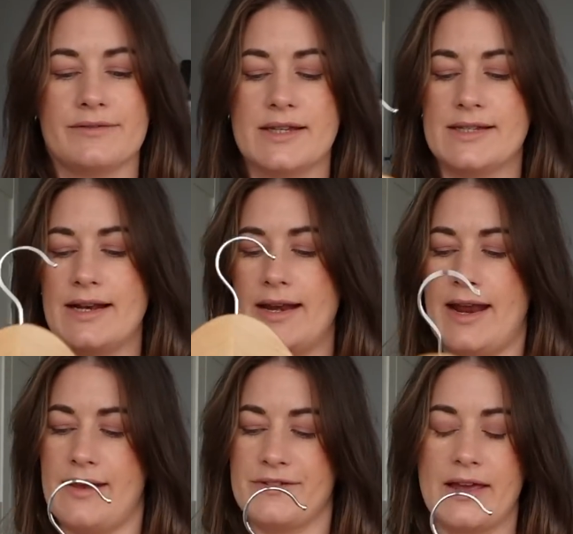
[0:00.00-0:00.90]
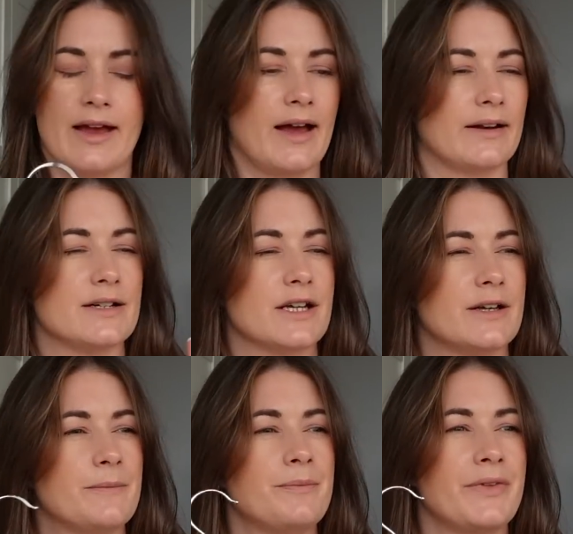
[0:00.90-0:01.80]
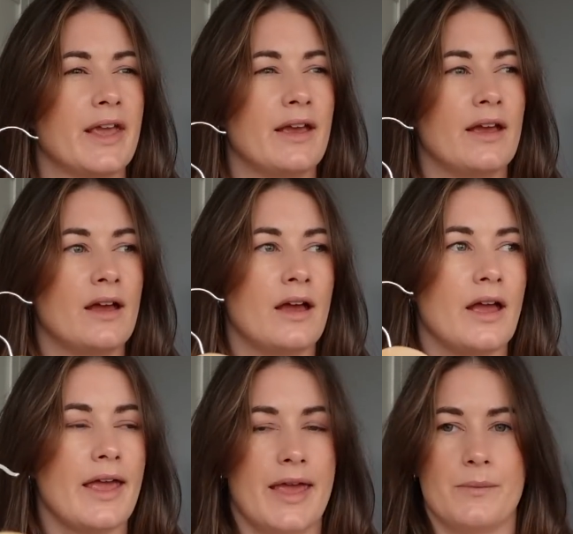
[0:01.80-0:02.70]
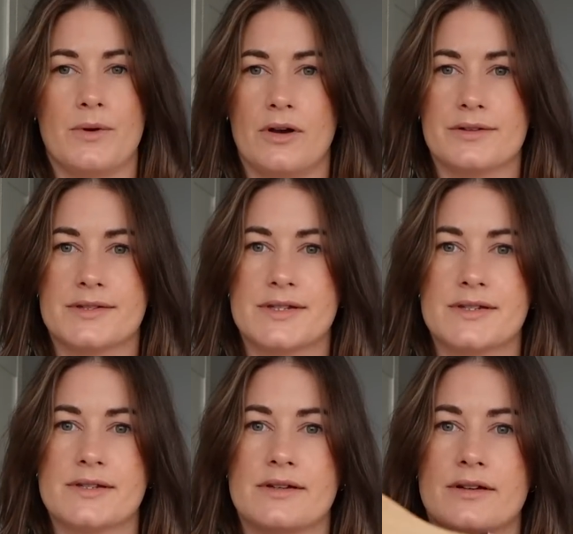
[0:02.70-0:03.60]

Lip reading: this in navy, and it was